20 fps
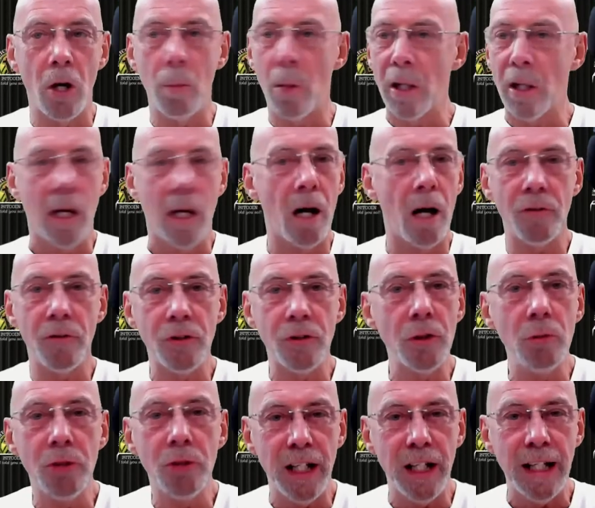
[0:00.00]
I can't do
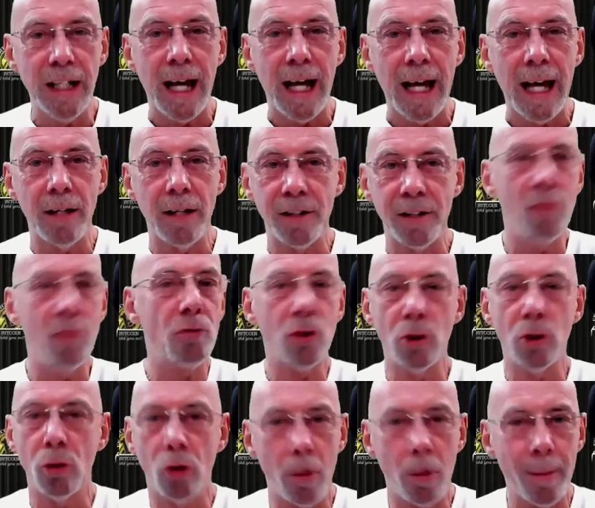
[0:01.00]
TA, I don't
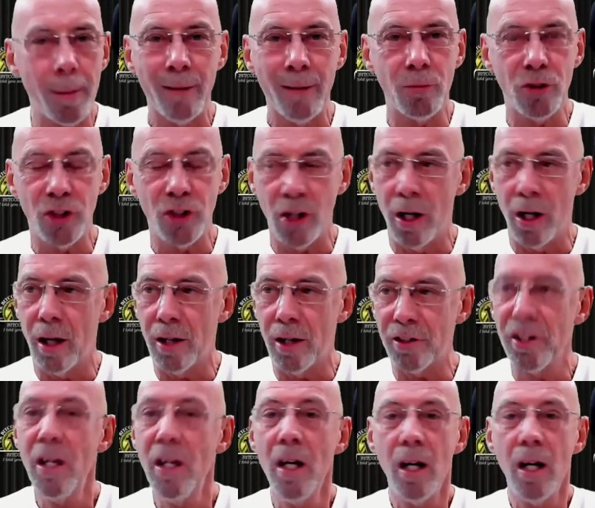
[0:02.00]
talk about charts,